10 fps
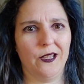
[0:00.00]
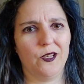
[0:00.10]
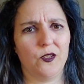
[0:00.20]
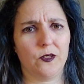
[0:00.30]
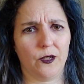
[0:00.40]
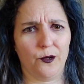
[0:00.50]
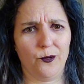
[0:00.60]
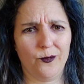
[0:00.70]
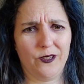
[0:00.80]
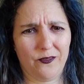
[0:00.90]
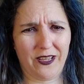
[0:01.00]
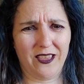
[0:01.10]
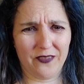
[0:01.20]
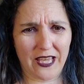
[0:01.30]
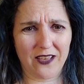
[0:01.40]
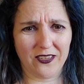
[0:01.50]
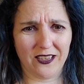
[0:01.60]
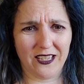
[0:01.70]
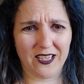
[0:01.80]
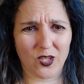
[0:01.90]
So if I love
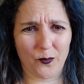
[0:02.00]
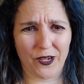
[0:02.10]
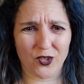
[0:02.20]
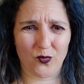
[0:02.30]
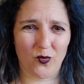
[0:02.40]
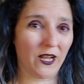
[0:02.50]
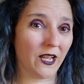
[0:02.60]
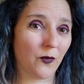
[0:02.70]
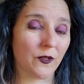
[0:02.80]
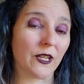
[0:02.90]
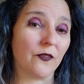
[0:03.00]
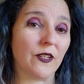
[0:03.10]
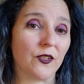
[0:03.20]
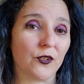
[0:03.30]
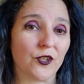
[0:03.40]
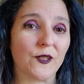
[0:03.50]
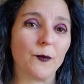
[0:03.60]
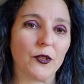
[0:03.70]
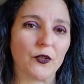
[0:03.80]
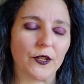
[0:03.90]
Calendly so much, why was I researching some
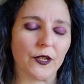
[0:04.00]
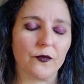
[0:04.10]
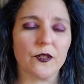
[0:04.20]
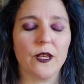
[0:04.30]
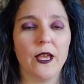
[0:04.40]
alternatives?